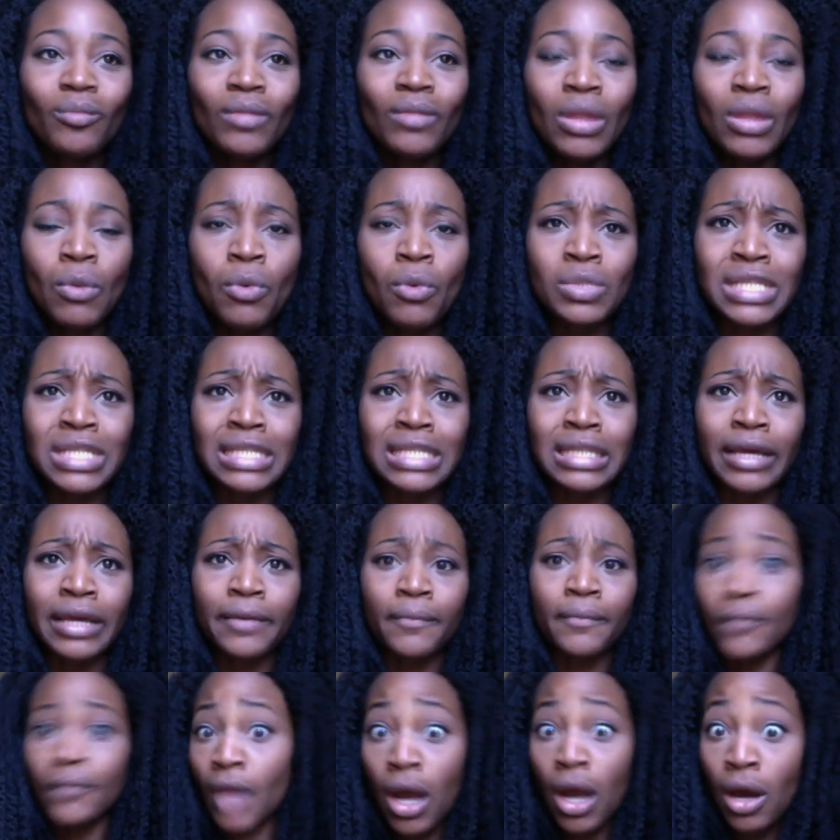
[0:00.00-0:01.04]
What was I saying?
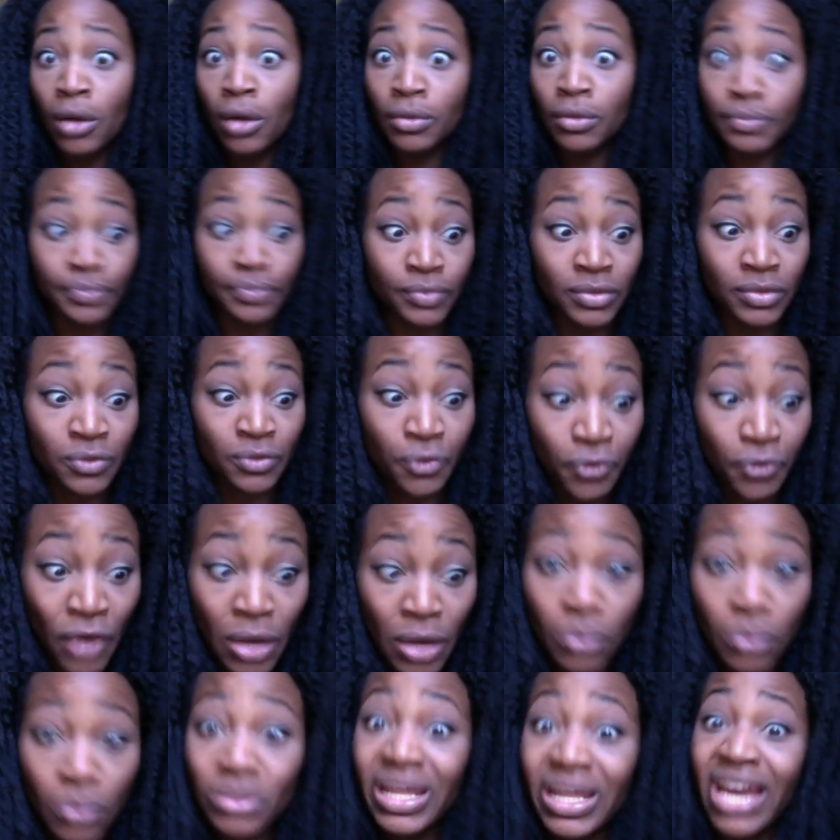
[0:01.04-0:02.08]
Oh,
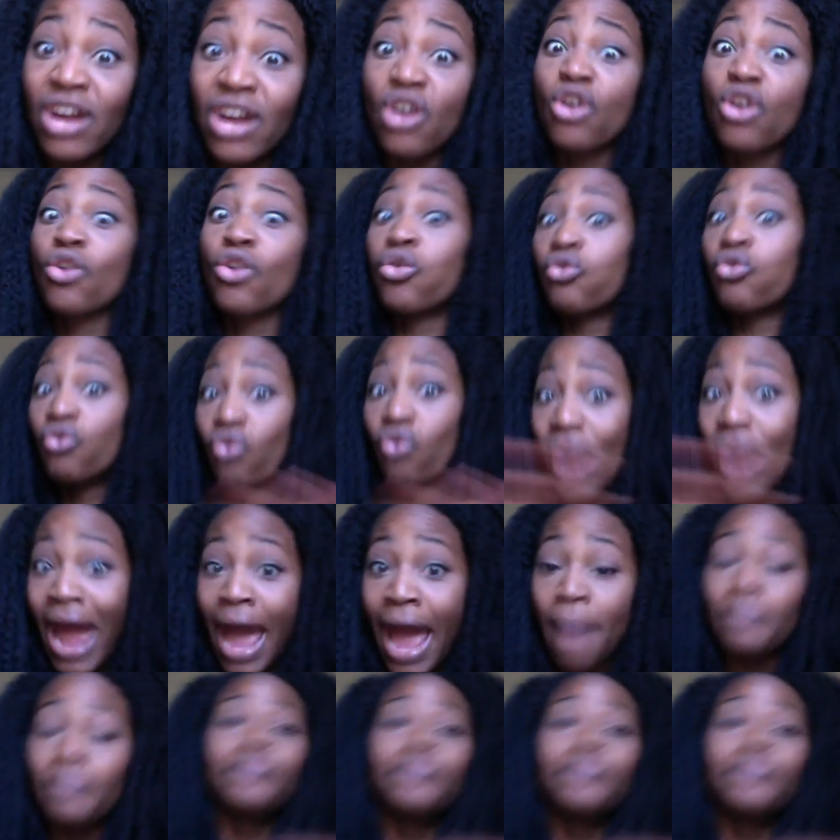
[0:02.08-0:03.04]
felt like crap.